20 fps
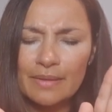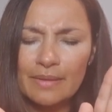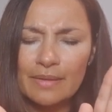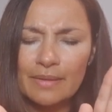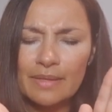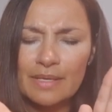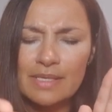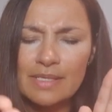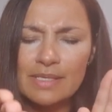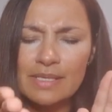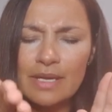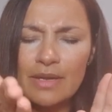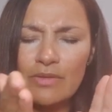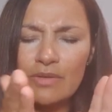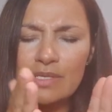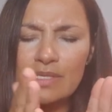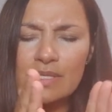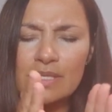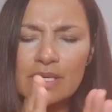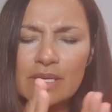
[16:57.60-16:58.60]
They say,
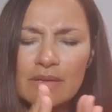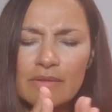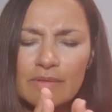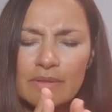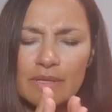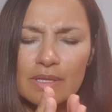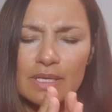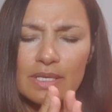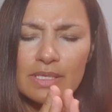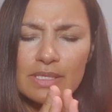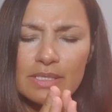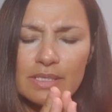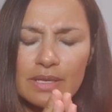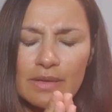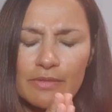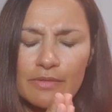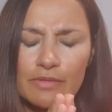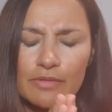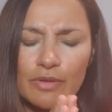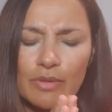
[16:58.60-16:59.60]
receive this
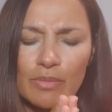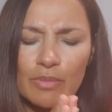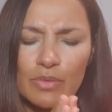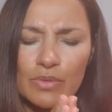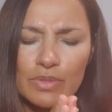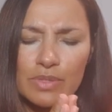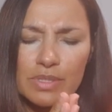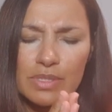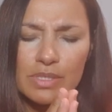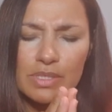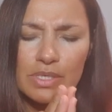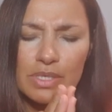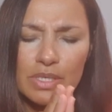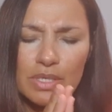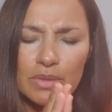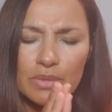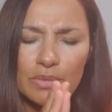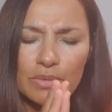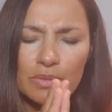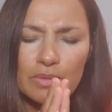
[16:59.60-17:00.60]
gift from us to
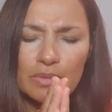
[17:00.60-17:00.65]
you.